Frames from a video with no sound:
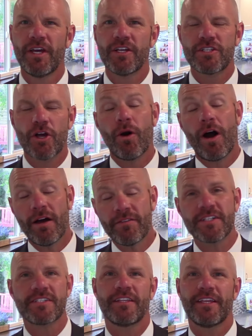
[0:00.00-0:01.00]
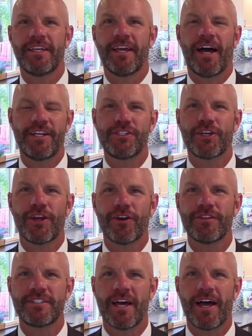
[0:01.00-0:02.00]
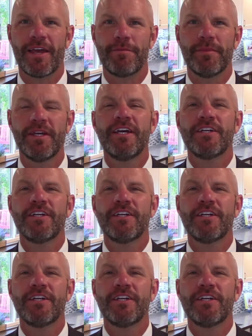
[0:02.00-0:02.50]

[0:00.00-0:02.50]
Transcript: So obviously, I took care of the time